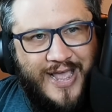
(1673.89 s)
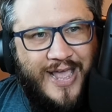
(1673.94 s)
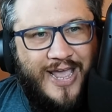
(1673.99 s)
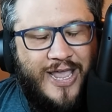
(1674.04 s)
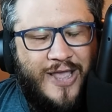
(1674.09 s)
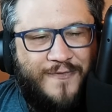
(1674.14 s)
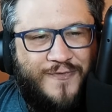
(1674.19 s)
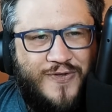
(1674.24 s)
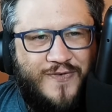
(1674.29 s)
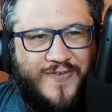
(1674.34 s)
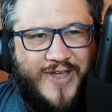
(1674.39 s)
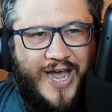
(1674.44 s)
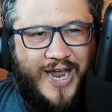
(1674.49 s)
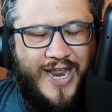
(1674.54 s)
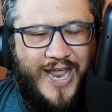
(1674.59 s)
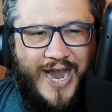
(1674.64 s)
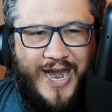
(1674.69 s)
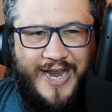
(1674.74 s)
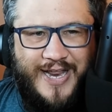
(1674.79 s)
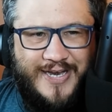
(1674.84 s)
If you've got
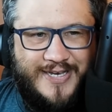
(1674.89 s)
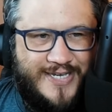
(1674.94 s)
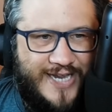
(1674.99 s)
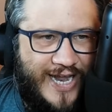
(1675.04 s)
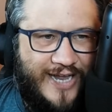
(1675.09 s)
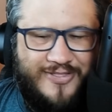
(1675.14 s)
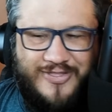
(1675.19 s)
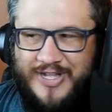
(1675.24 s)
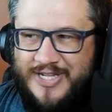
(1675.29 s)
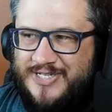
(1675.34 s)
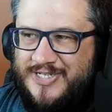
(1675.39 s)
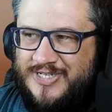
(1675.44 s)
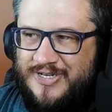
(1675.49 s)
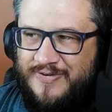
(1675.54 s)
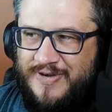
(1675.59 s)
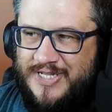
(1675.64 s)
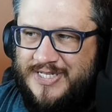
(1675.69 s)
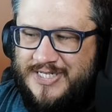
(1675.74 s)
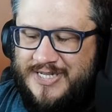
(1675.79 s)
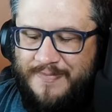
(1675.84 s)
any deck that's
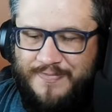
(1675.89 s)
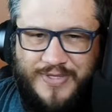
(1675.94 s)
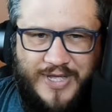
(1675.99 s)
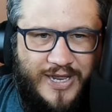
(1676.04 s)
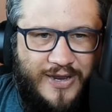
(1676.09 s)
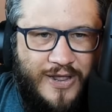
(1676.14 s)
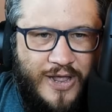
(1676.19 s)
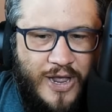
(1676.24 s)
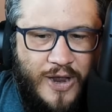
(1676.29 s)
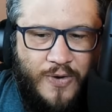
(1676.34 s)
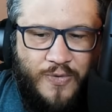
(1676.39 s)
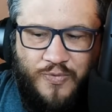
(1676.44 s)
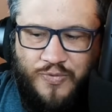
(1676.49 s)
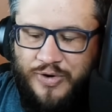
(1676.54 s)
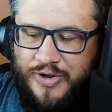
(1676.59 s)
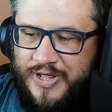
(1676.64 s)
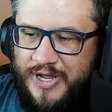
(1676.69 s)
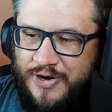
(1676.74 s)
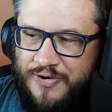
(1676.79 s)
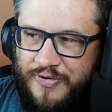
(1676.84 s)
doing something
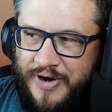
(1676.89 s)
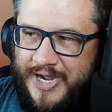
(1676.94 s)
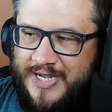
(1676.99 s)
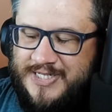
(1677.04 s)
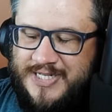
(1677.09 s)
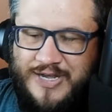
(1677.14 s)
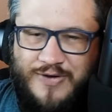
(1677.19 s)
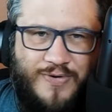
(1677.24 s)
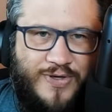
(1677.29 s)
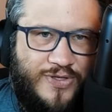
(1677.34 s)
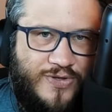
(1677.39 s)
really crazy with